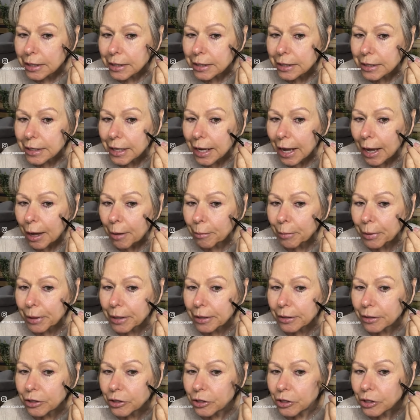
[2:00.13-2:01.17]
Tap
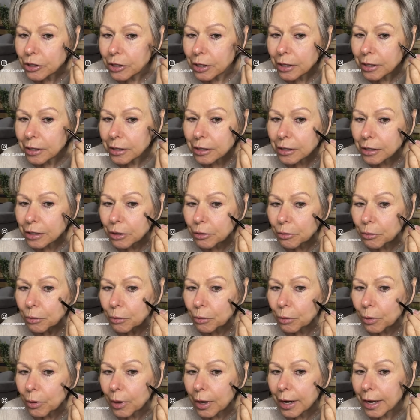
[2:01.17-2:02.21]
it just
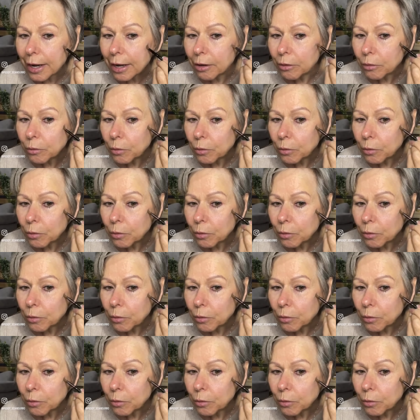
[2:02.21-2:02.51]
around